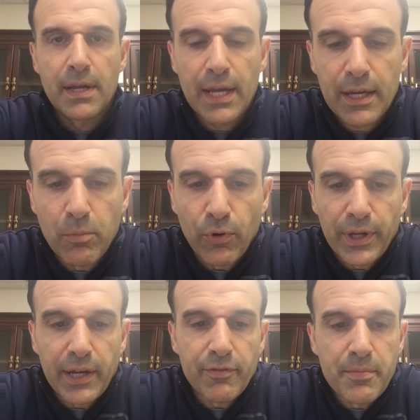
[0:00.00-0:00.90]
Hey, good
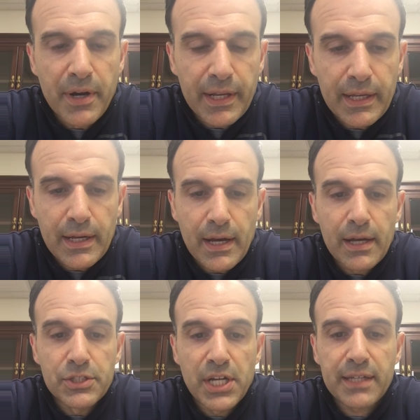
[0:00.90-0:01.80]
morning, everybody. Uh,
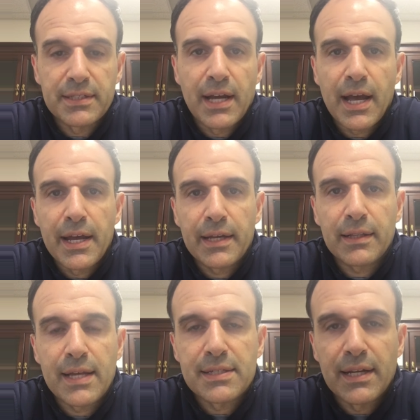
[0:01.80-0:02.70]
Jackson High,
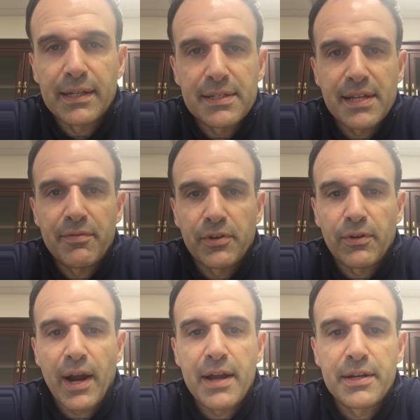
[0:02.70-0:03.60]
class of 97
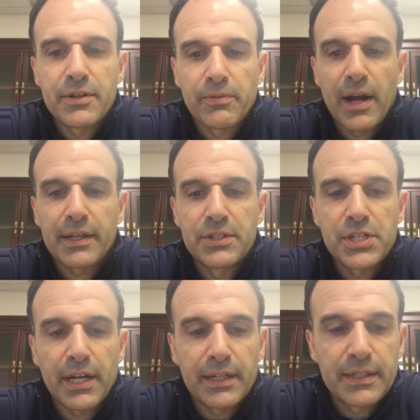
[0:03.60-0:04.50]
grad here, Rocky
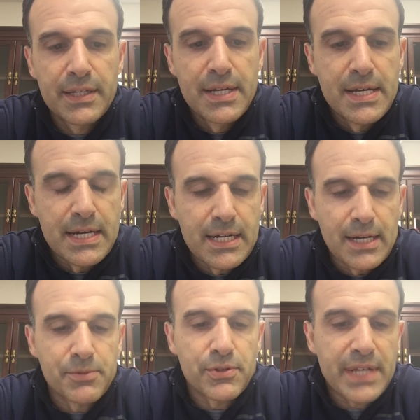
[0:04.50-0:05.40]
Checca.
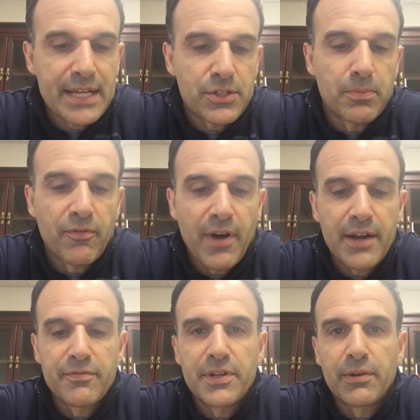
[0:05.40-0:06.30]
Um, so I was asked to
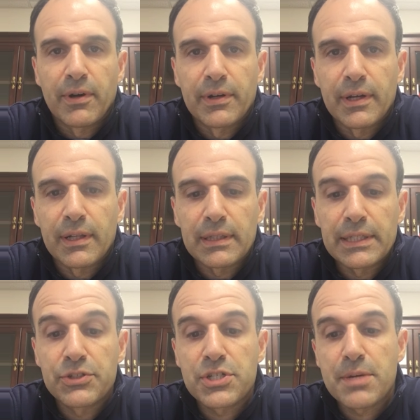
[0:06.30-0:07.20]
provide a video on uh,
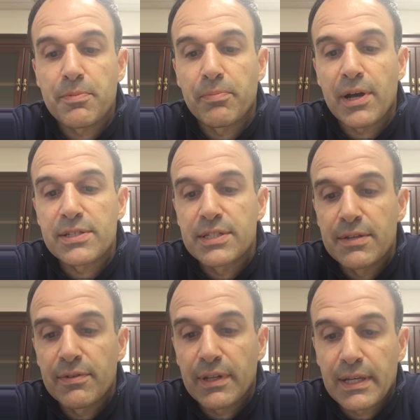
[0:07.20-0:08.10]
leadership and
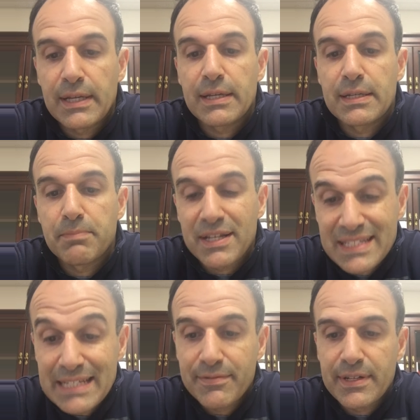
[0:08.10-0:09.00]
positivity,
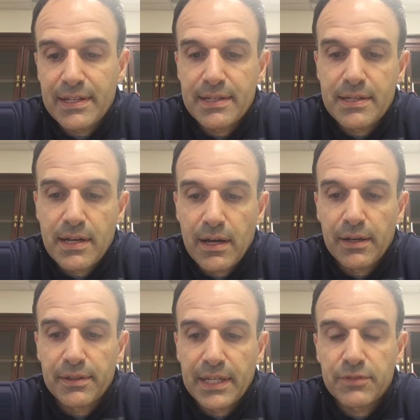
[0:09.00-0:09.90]
positivity and
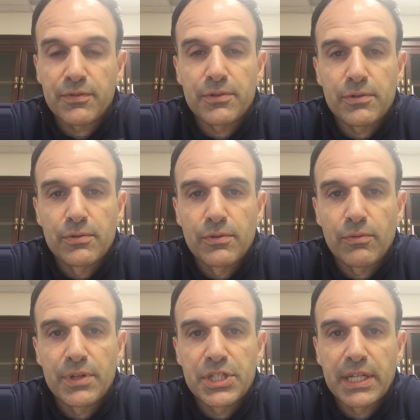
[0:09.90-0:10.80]
uh, thanks for
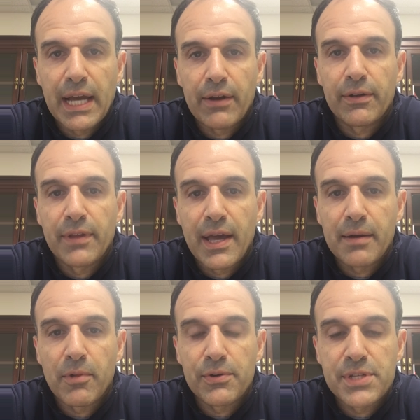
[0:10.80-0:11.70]
reaching out on that.
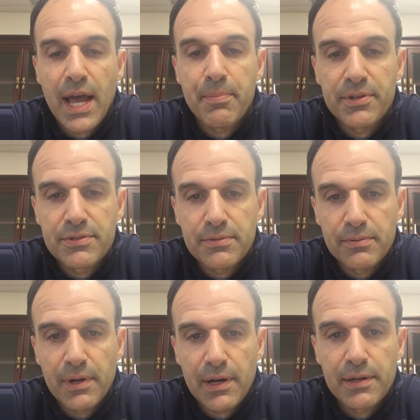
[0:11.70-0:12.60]
I'm always happy
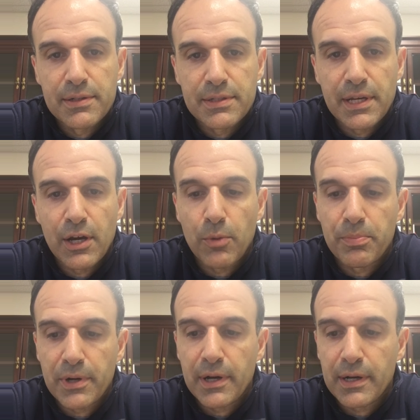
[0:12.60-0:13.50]
to, uh, to help
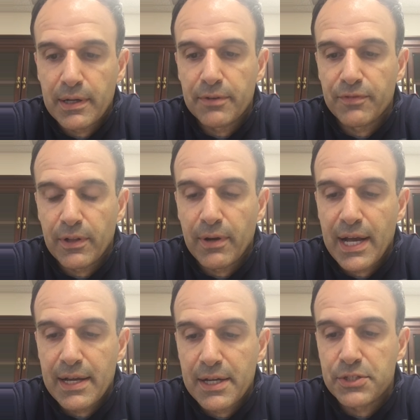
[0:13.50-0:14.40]
uh, fellow
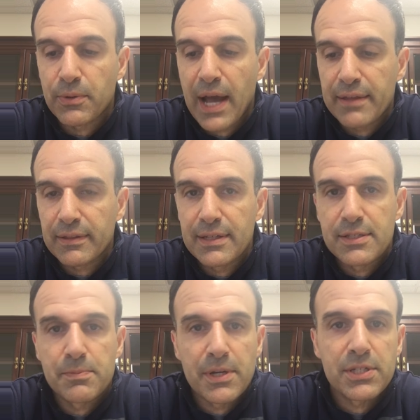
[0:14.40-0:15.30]
high school athletes,
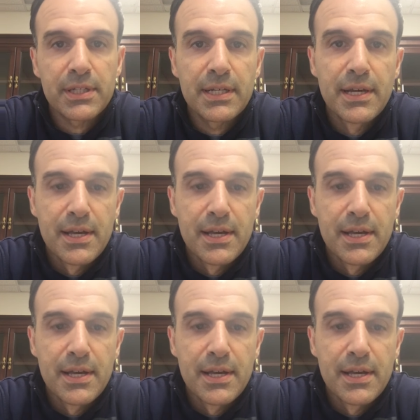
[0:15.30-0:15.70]
especially